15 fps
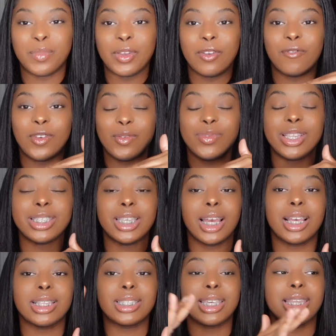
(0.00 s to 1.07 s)
be 15
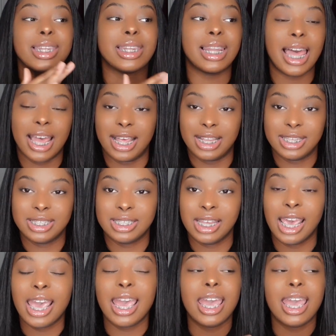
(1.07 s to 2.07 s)
seconds and less.